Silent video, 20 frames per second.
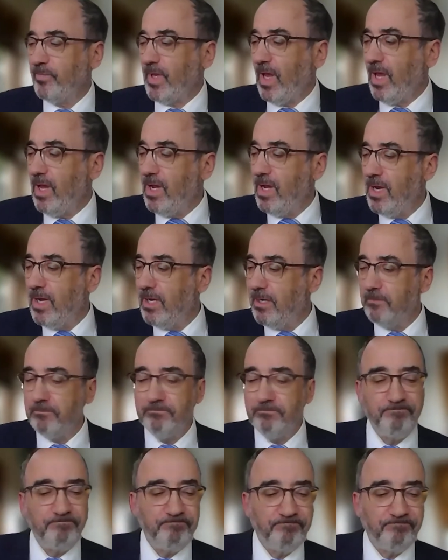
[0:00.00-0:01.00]

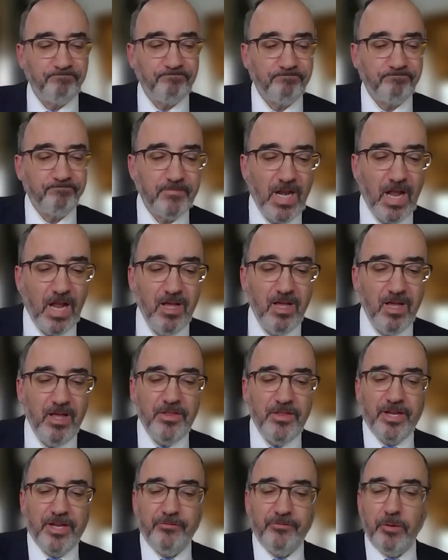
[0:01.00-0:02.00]
Thank
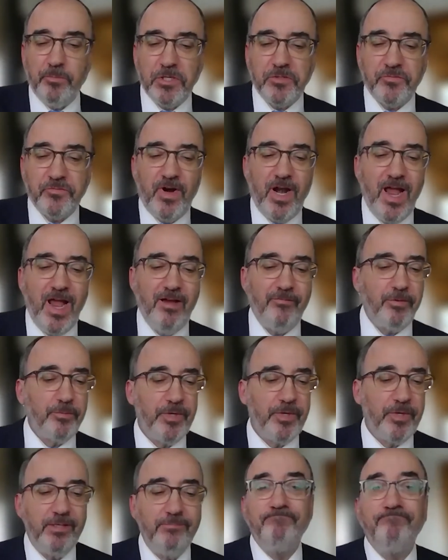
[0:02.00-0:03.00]
you very much for having
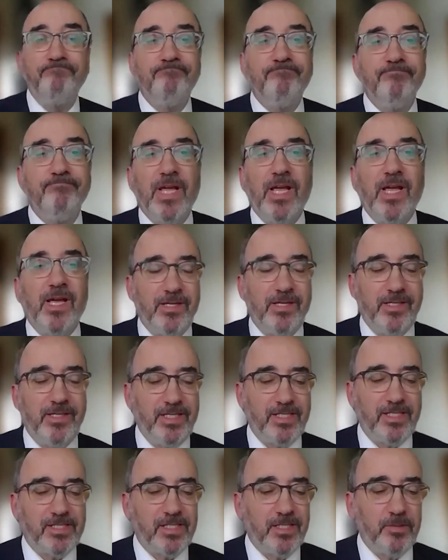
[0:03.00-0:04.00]
me. And
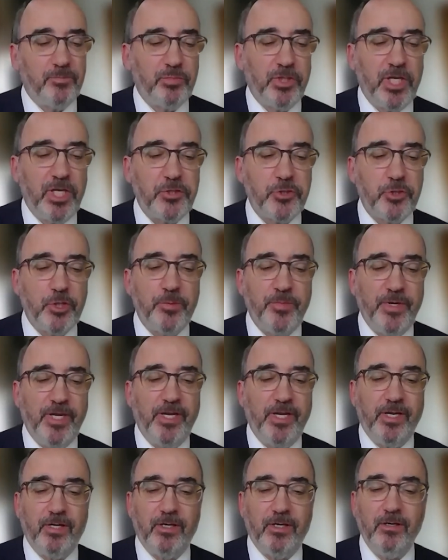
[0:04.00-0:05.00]
it's a pleasure to be
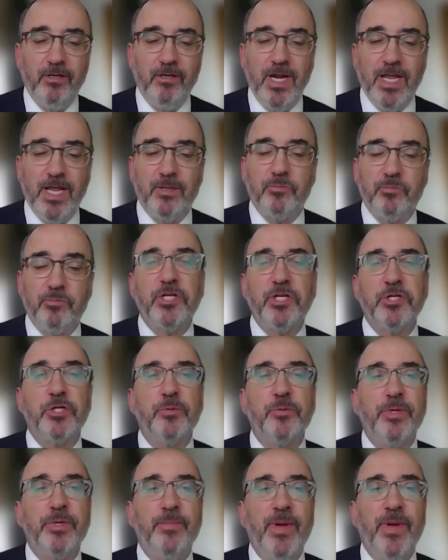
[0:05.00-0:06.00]
here and a pleasure
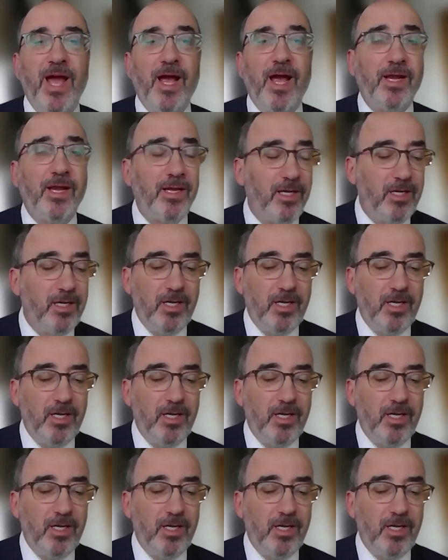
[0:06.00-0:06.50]
to be back.